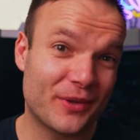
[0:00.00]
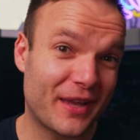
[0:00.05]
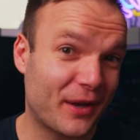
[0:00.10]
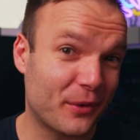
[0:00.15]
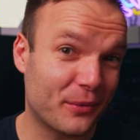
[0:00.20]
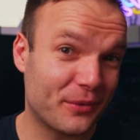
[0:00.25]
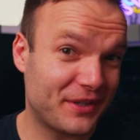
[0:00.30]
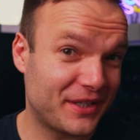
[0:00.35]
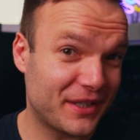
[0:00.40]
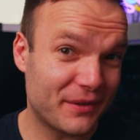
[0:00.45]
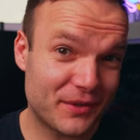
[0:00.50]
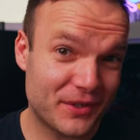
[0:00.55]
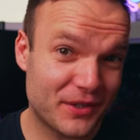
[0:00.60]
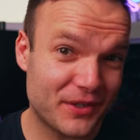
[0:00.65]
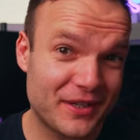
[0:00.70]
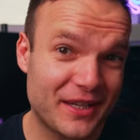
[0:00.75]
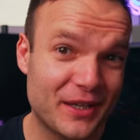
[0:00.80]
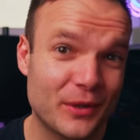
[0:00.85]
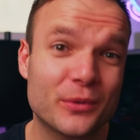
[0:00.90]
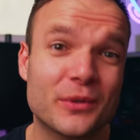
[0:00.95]
the healthy
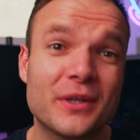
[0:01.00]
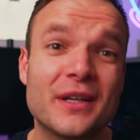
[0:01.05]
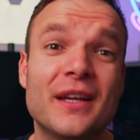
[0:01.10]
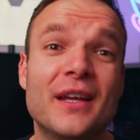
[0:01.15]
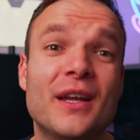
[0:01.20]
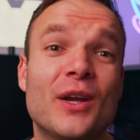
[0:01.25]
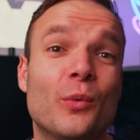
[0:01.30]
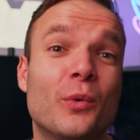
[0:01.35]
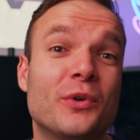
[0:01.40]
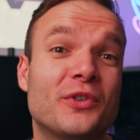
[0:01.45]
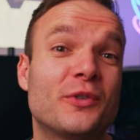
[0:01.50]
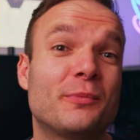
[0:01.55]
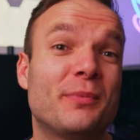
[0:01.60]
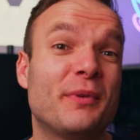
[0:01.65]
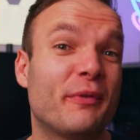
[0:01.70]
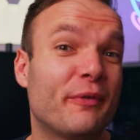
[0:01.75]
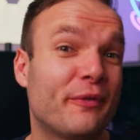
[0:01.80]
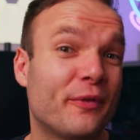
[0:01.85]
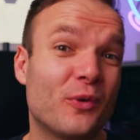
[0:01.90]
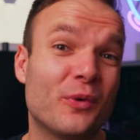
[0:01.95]
dividend yield, which has been
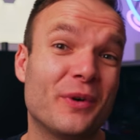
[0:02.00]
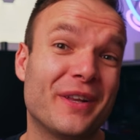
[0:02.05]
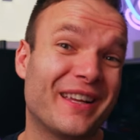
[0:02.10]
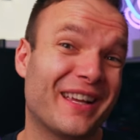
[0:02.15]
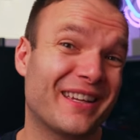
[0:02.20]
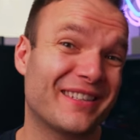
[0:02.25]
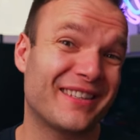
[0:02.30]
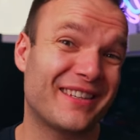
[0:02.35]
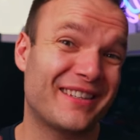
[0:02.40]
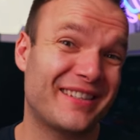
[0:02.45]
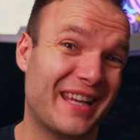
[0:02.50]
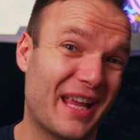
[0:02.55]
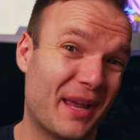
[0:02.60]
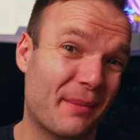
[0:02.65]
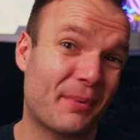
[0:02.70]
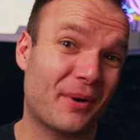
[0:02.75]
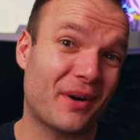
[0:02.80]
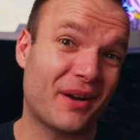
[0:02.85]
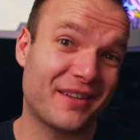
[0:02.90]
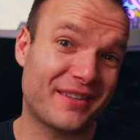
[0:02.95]
falling as the share
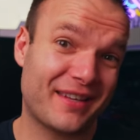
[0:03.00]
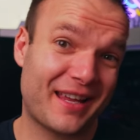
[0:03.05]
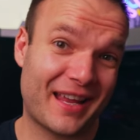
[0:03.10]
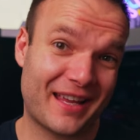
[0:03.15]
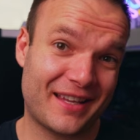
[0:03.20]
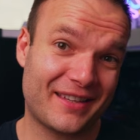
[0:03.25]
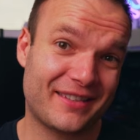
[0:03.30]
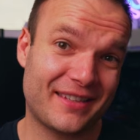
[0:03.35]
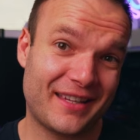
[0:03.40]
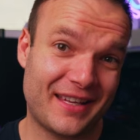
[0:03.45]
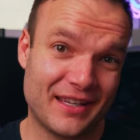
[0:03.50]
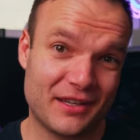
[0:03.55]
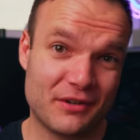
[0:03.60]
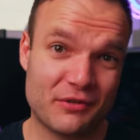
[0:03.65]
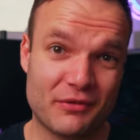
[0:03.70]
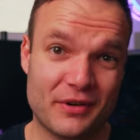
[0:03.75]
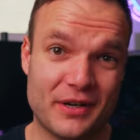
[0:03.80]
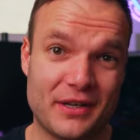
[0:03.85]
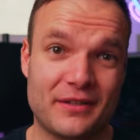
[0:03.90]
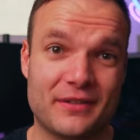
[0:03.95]
price has
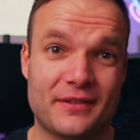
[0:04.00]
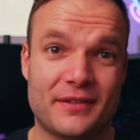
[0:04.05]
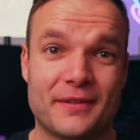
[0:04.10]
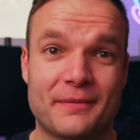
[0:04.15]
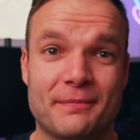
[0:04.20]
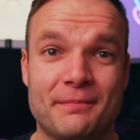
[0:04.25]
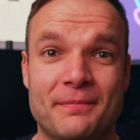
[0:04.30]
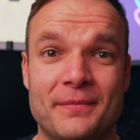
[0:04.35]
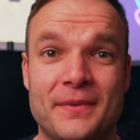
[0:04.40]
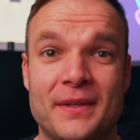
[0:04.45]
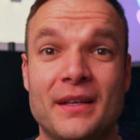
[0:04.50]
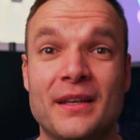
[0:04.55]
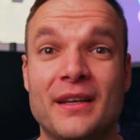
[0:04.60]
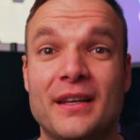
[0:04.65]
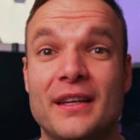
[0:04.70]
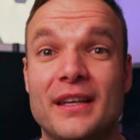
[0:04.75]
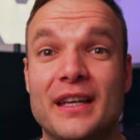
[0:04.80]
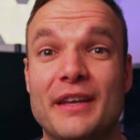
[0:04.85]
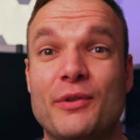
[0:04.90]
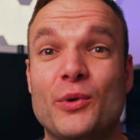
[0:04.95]
increased.
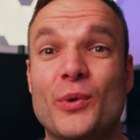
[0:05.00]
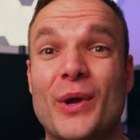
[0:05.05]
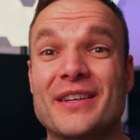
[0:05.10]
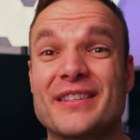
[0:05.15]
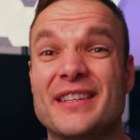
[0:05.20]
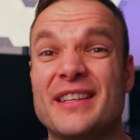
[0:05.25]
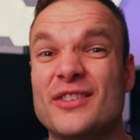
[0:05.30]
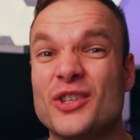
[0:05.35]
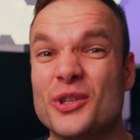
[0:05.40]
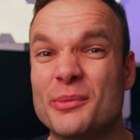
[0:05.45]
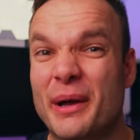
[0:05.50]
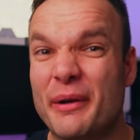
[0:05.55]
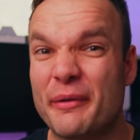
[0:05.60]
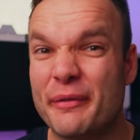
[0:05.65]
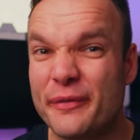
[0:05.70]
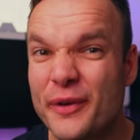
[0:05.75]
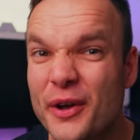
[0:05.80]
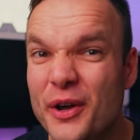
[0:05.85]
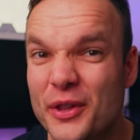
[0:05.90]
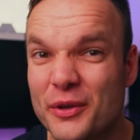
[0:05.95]
If you actually zoom out
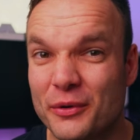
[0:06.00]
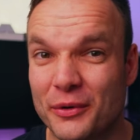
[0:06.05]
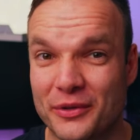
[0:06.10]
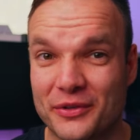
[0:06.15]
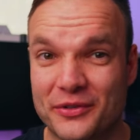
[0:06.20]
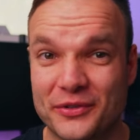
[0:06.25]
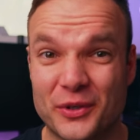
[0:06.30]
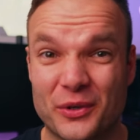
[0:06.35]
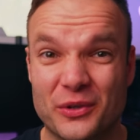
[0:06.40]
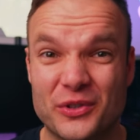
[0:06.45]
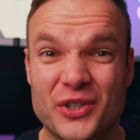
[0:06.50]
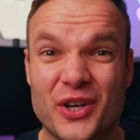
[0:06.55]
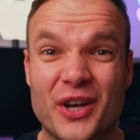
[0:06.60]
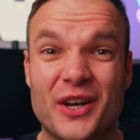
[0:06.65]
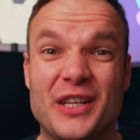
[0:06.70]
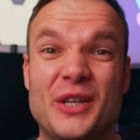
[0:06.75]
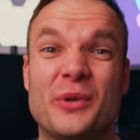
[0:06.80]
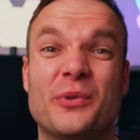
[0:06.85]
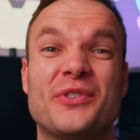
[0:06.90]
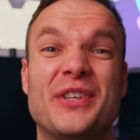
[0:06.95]
further on the stock
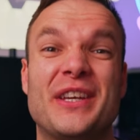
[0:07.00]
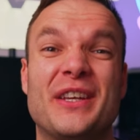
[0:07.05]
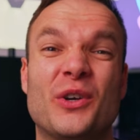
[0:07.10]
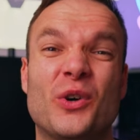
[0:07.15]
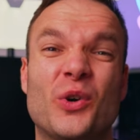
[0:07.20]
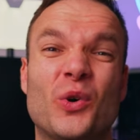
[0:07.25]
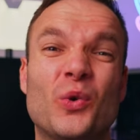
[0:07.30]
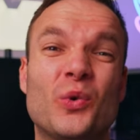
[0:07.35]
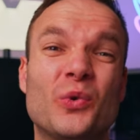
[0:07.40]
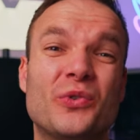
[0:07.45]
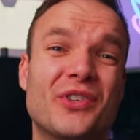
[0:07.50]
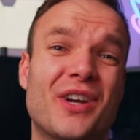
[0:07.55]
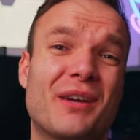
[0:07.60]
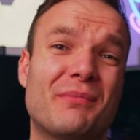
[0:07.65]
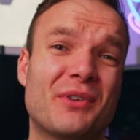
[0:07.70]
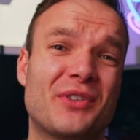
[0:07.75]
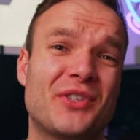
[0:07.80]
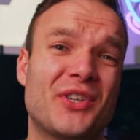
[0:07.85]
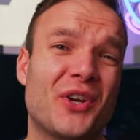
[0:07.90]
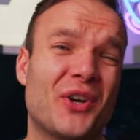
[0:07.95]
chart, you'll see an all-time
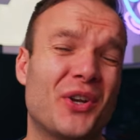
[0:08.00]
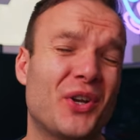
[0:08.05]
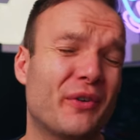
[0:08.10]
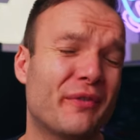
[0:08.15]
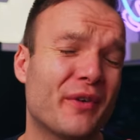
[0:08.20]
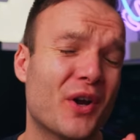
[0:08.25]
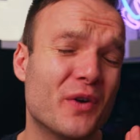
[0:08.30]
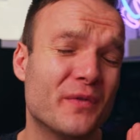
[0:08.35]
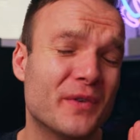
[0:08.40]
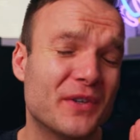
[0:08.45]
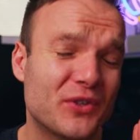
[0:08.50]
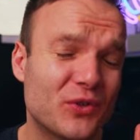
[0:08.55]
return of over